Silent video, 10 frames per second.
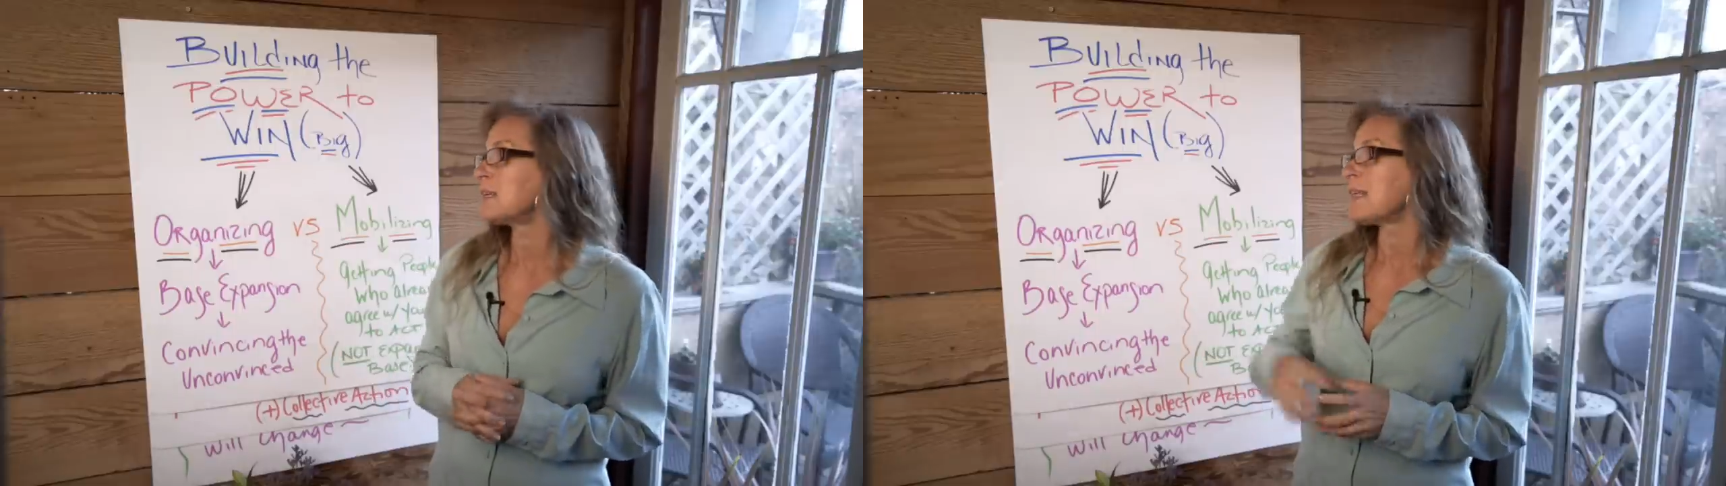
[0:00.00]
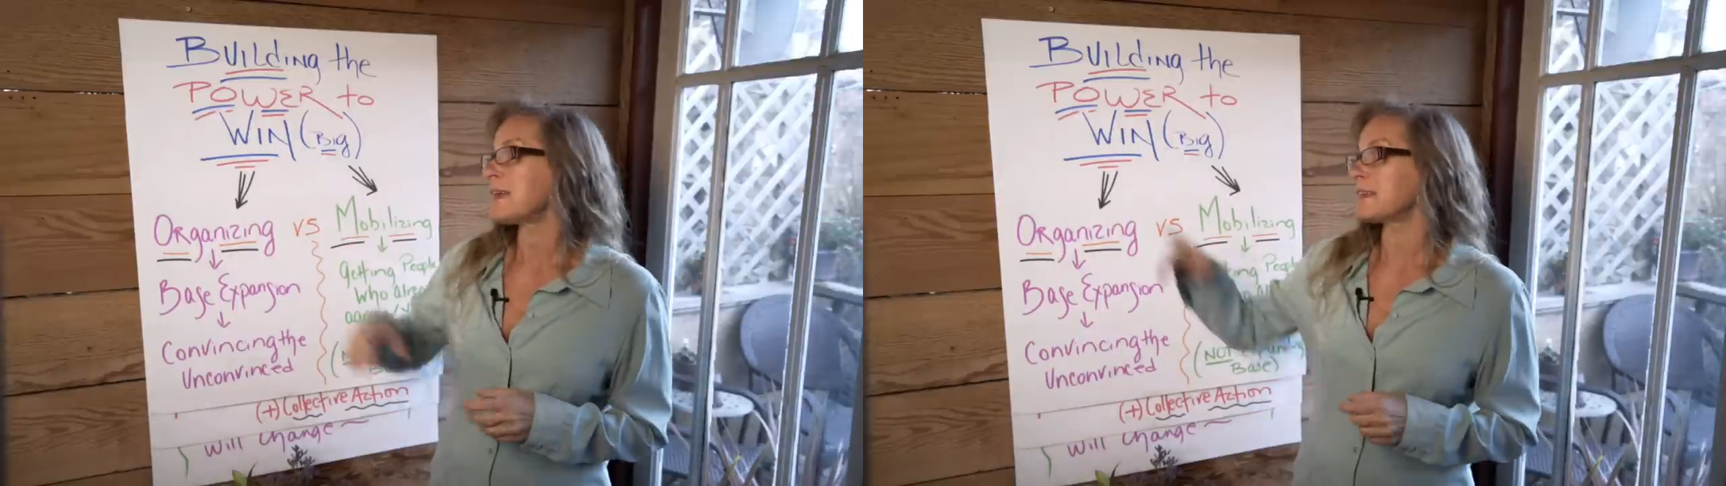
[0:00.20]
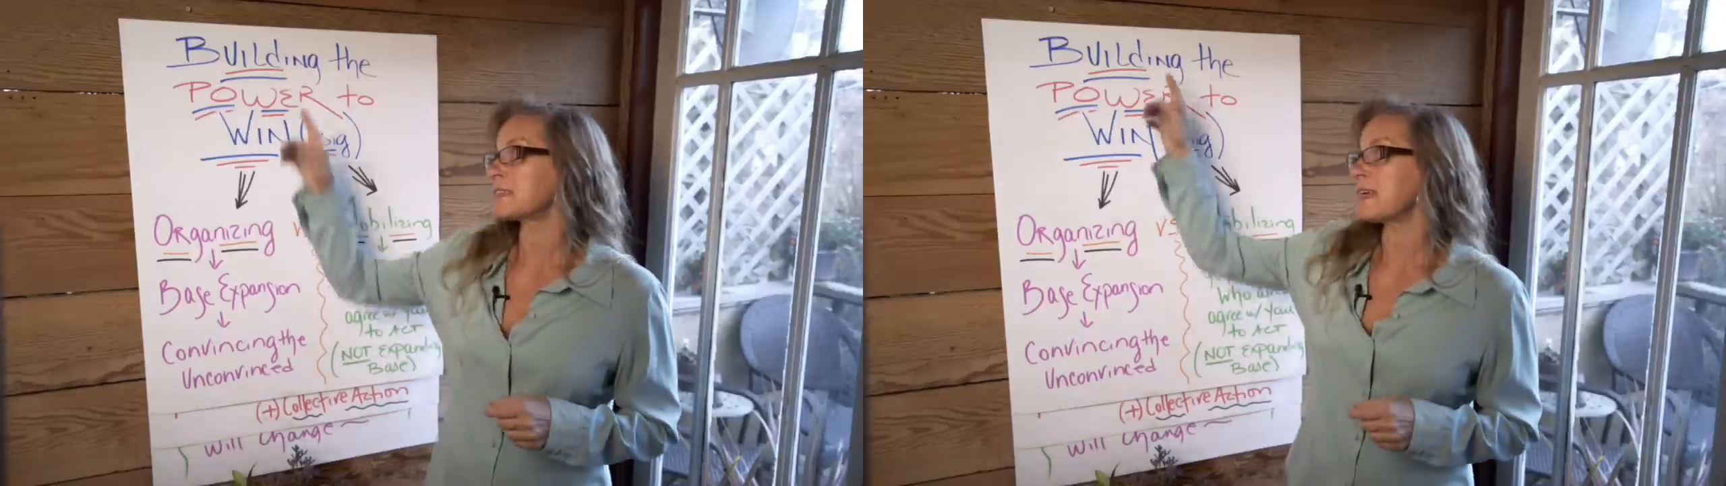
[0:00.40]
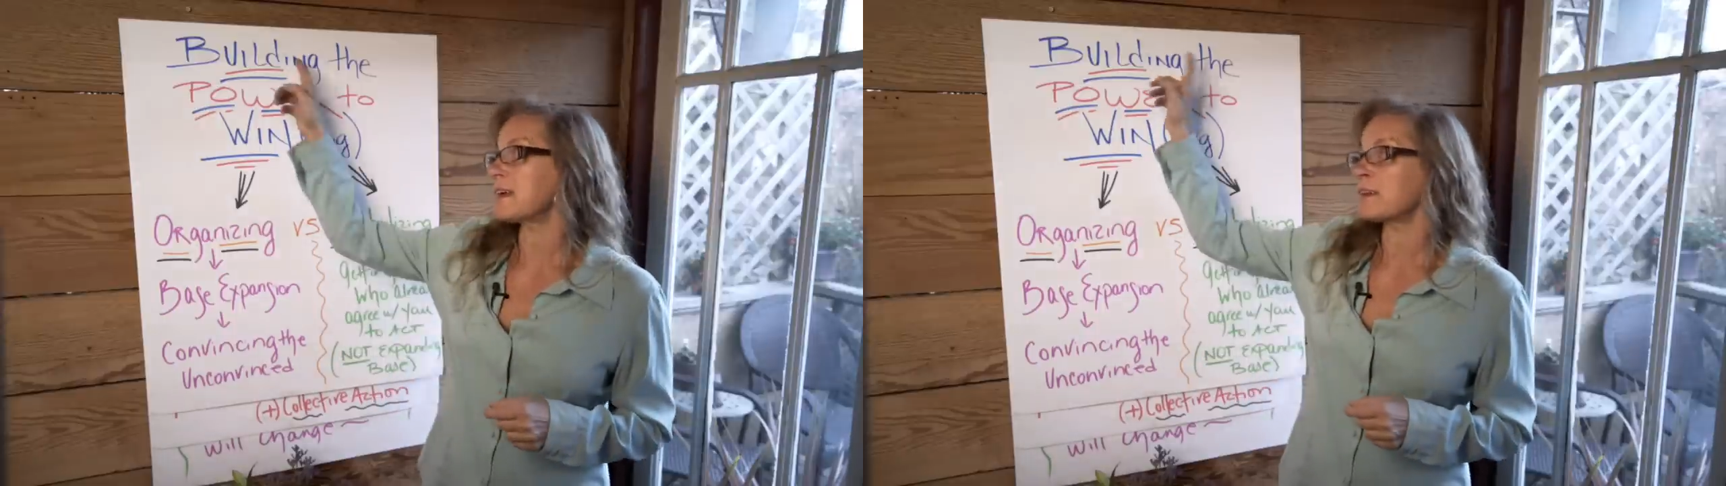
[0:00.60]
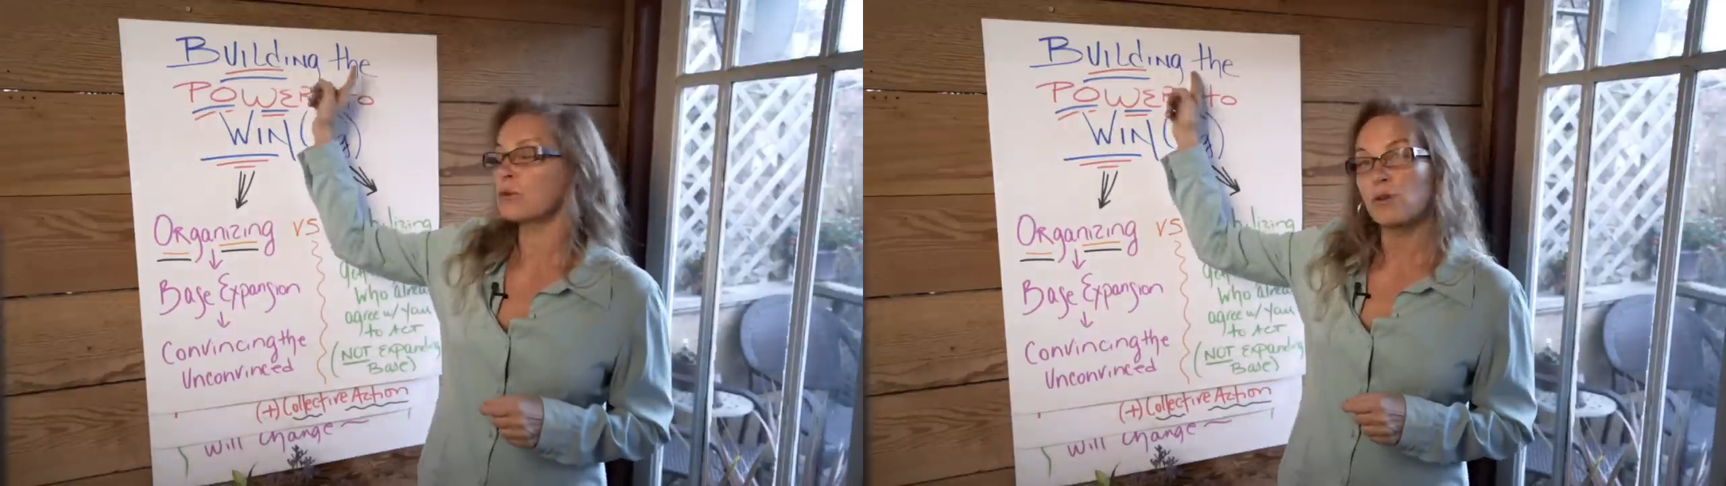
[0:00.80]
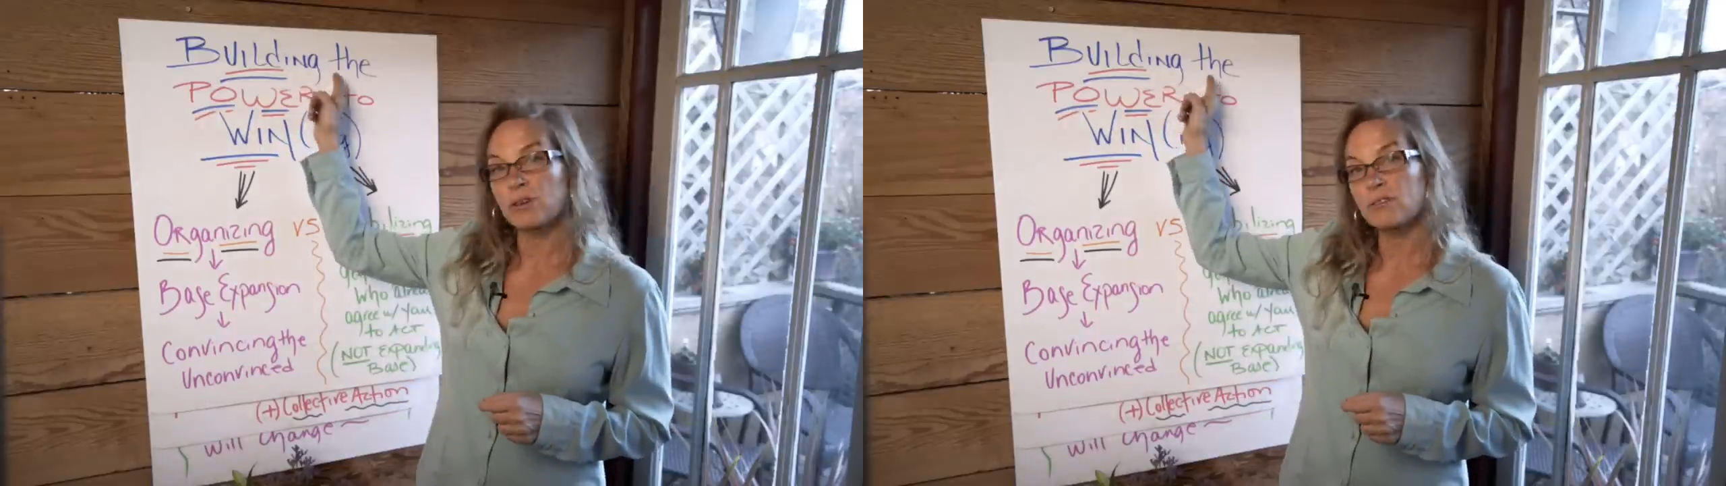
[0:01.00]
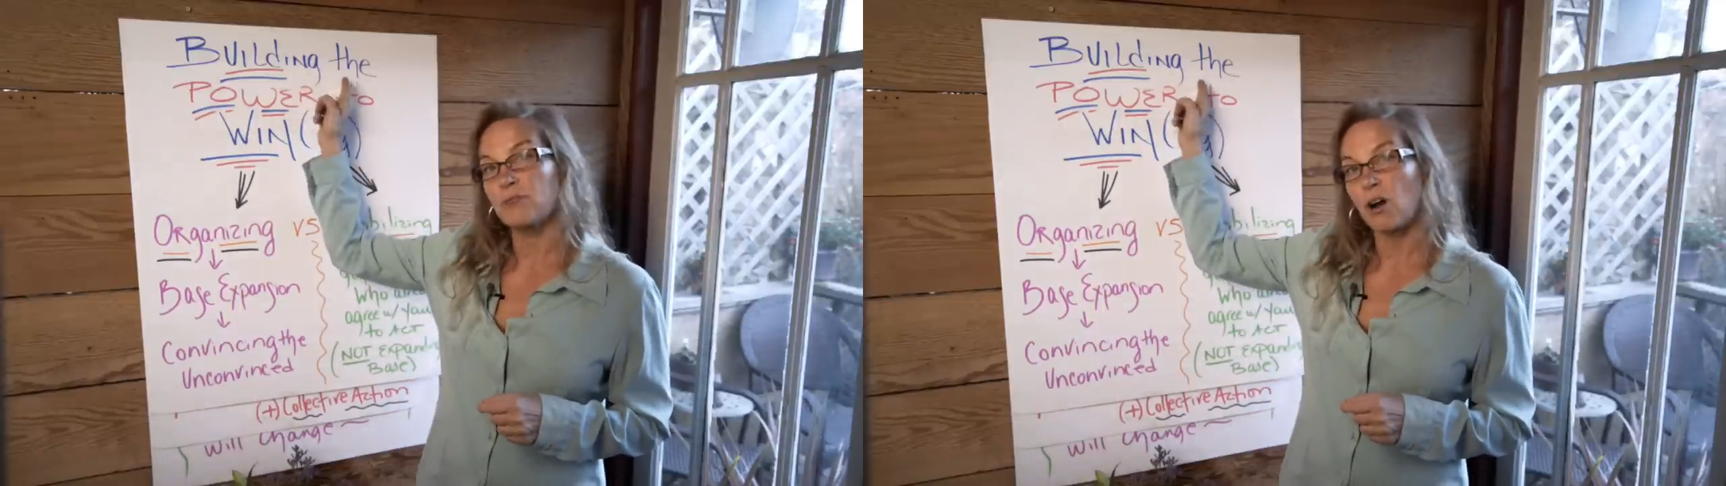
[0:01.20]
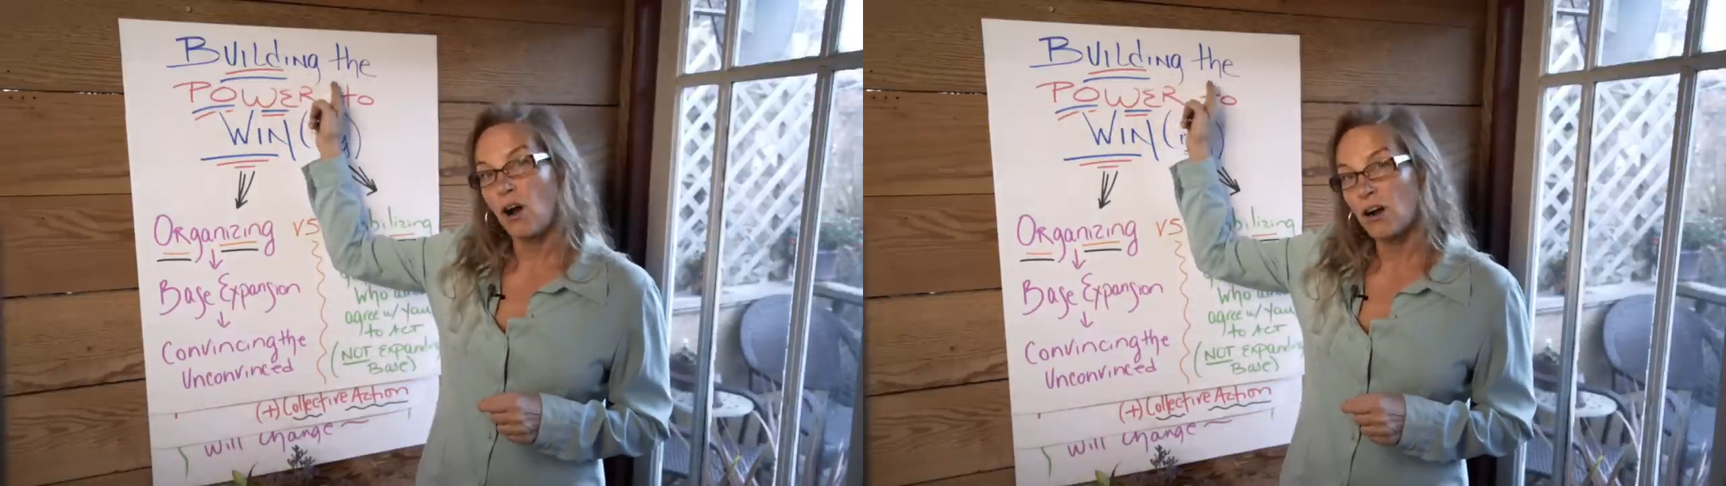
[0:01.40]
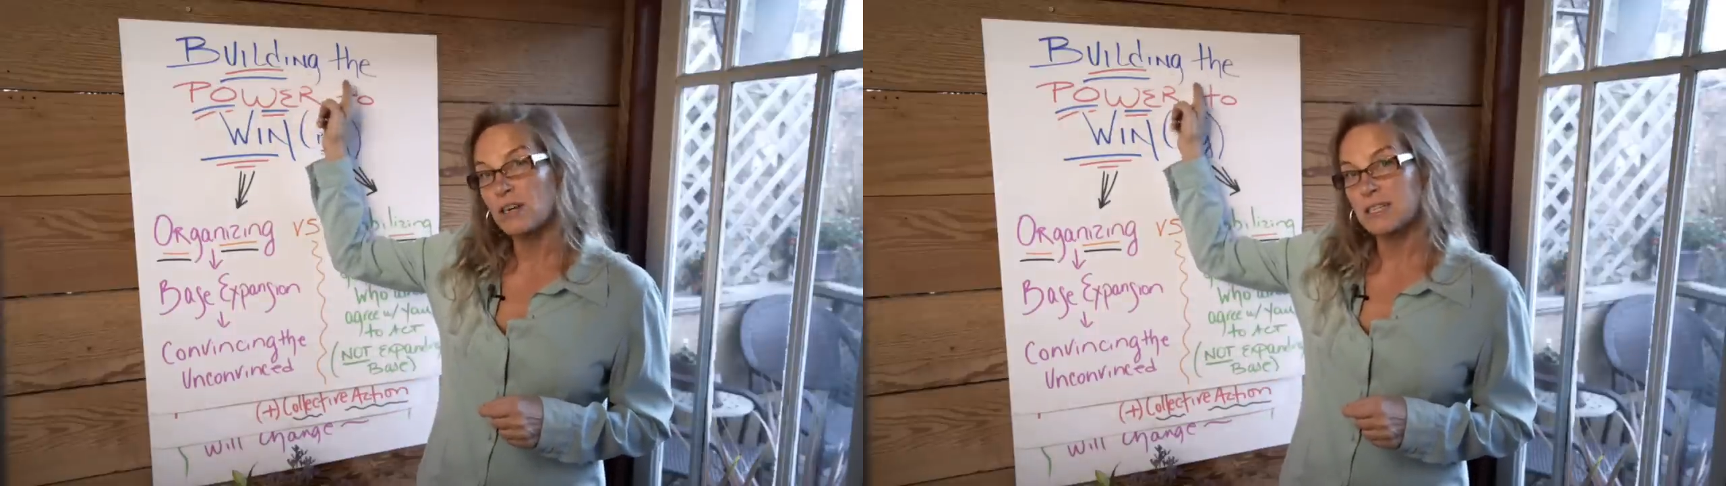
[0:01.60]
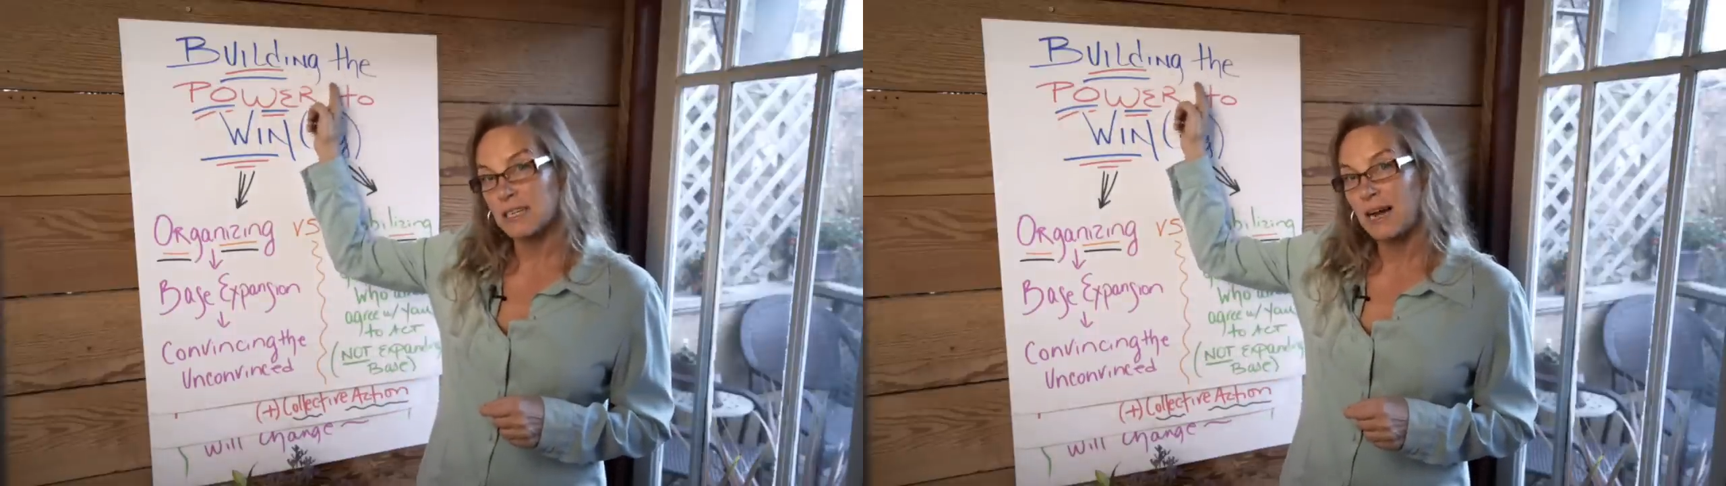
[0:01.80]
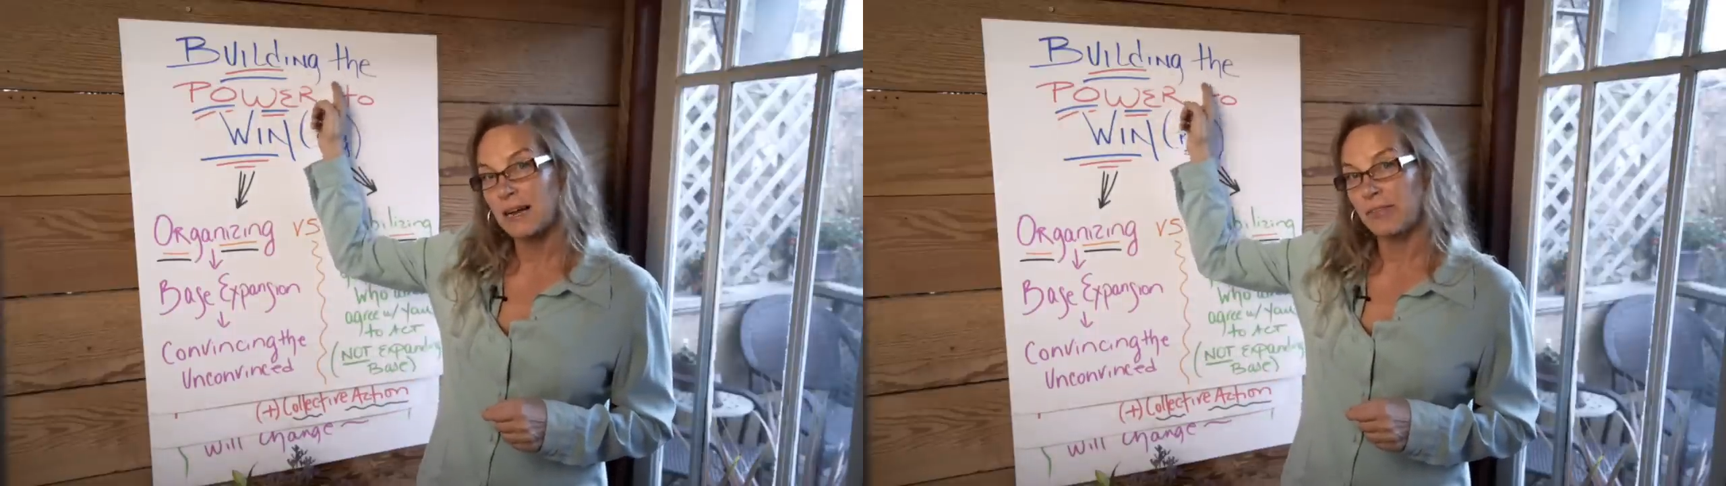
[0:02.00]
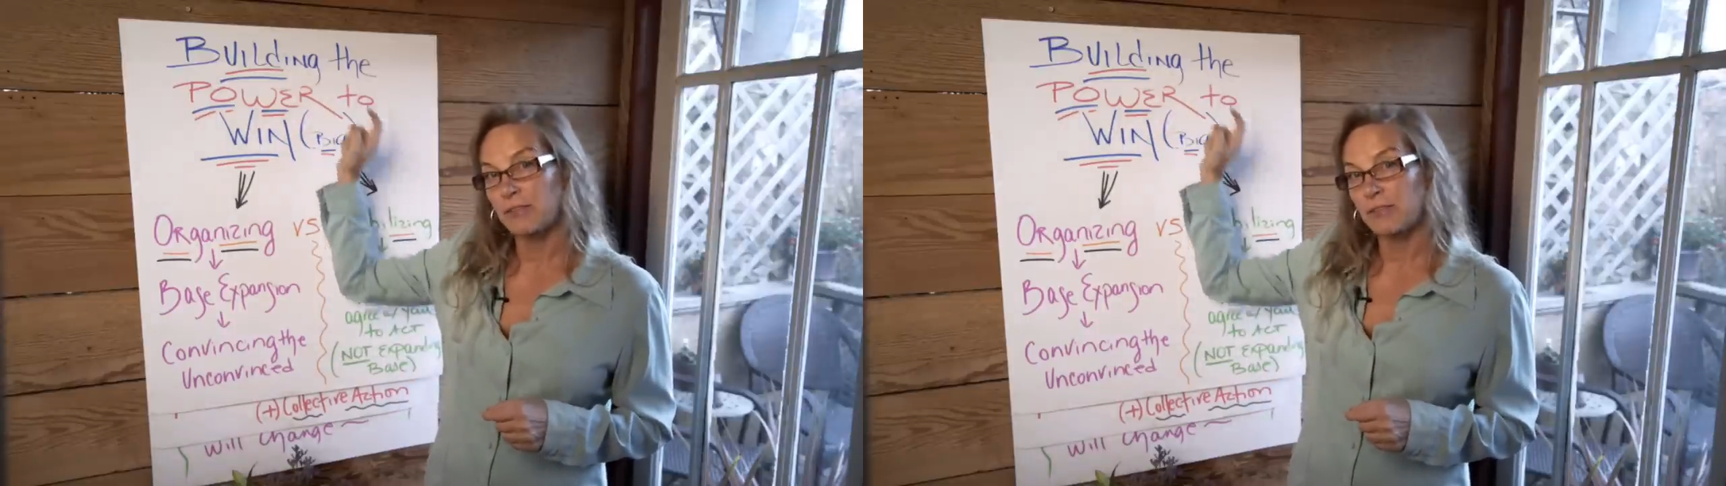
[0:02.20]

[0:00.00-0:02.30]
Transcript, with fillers: And it's that in order for our side,